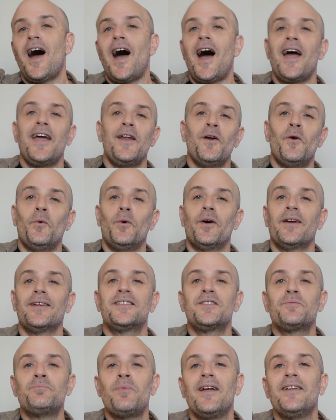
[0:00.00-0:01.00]
I don't want
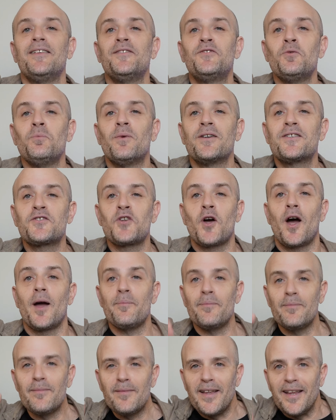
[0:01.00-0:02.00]
to spend too much
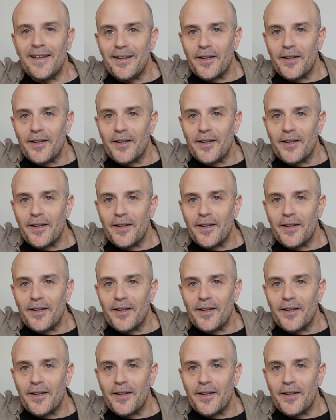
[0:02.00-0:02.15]
time